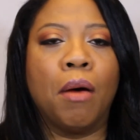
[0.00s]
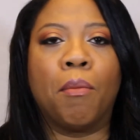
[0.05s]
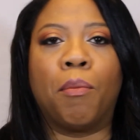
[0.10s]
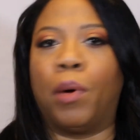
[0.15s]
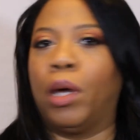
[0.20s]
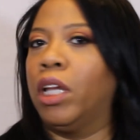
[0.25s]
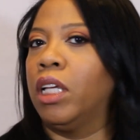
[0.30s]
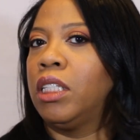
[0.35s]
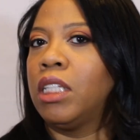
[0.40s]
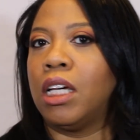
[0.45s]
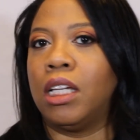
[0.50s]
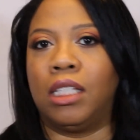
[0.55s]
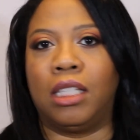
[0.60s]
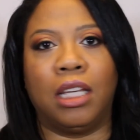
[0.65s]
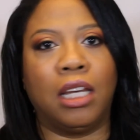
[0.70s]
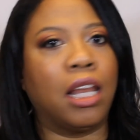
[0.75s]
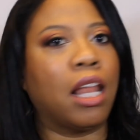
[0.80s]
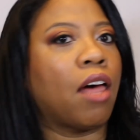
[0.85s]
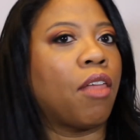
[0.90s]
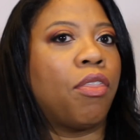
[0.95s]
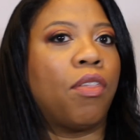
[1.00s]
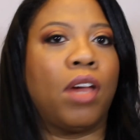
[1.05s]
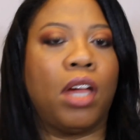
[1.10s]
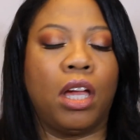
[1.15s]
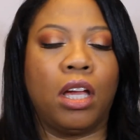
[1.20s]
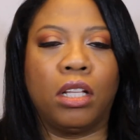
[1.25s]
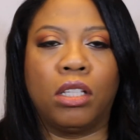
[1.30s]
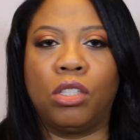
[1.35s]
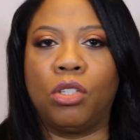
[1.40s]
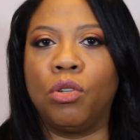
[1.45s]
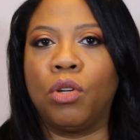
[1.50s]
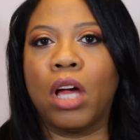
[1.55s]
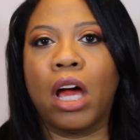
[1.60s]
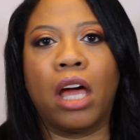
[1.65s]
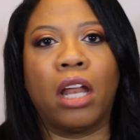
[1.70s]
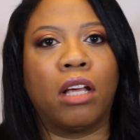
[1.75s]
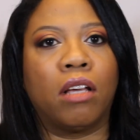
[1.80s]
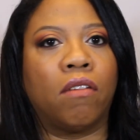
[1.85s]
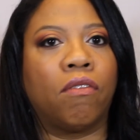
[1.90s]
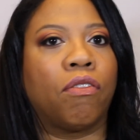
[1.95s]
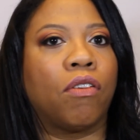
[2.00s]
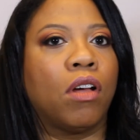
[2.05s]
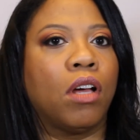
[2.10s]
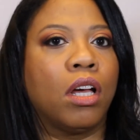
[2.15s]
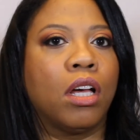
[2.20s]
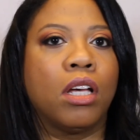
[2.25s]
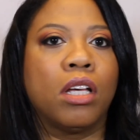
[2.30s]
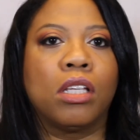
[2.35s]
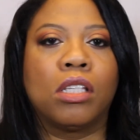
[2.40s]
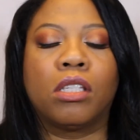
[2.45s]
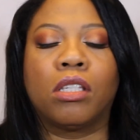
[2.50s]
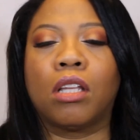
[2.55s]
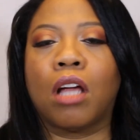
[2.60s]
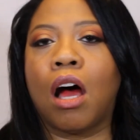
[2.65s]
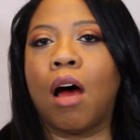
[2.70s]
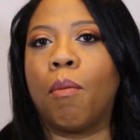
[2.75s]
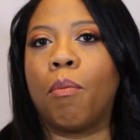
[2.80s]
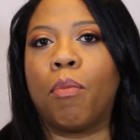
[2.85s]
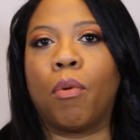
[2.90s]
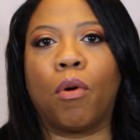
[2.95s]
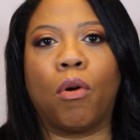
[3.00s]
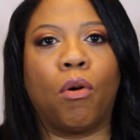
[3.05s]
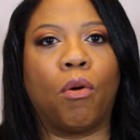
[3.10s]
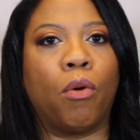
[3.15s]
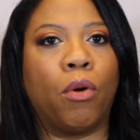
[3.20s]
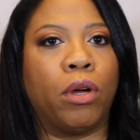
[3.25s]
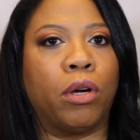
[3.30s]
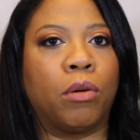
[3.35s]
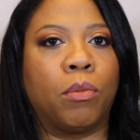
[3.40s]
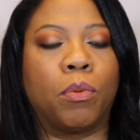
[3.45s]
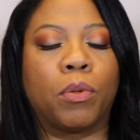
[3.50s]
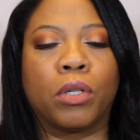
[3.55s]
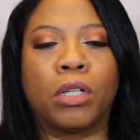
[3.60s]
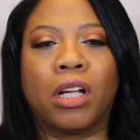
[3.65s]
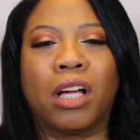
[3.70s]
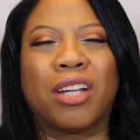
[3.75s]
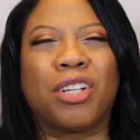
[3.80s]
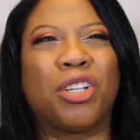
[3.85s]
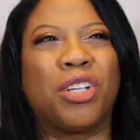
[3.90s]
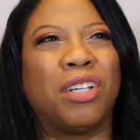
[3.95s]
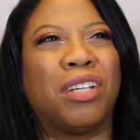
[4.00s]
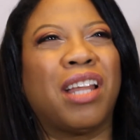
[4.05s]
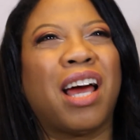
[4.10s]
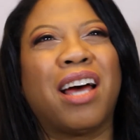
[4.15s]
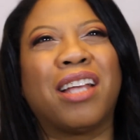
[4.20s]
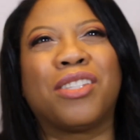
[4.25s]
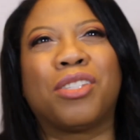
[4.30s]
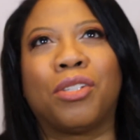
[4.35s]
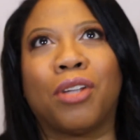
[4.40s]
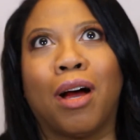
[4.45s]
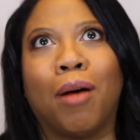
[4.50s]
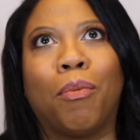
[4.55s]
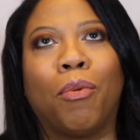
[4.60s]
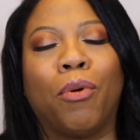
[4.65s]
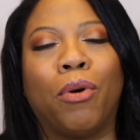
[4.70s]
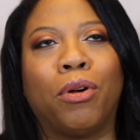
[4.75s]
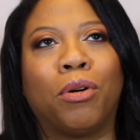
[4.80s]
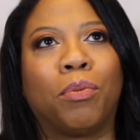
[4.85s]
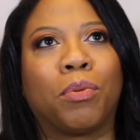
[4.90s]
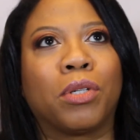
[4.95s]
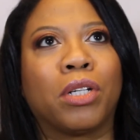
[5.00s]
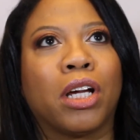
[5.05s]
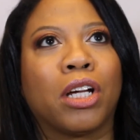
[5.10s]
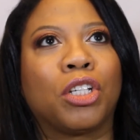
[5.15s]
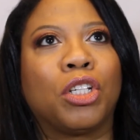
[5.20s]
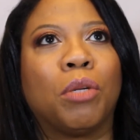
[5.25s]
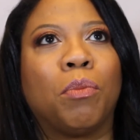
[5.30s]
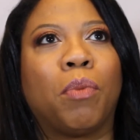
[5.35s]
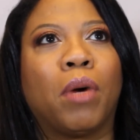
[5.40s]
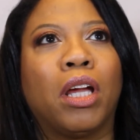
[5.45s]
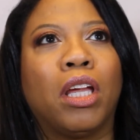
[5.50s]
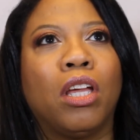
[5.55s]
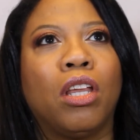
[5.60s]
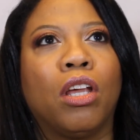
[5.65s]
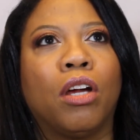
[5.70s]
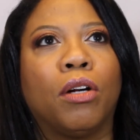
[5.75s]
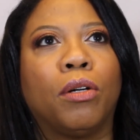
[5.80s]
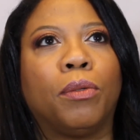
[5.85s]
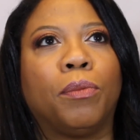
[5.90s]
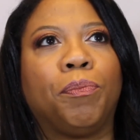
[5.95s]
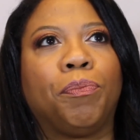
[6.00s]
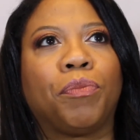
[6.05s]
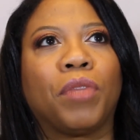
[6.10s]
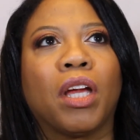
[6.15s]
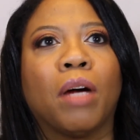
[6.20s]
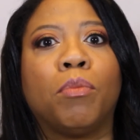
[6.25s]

but it does nothing to kind of stop oil production, not stop oil production, but, you know,